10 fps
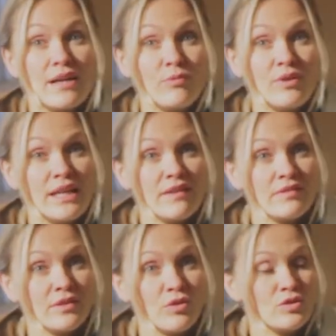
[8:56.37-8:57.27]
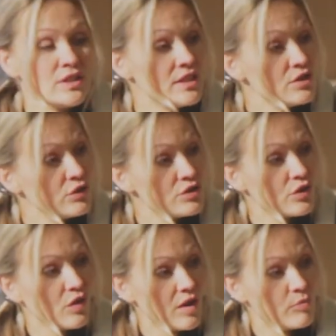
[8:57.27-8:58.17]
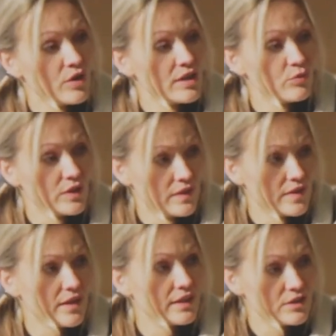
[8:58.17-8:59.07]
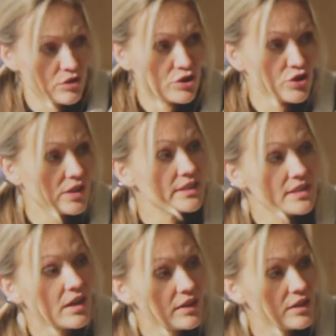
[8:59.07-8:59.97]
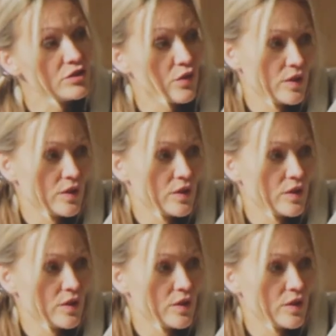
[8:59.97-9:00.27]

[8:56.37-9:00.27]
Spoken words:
and we have continued to collaborate with international designers.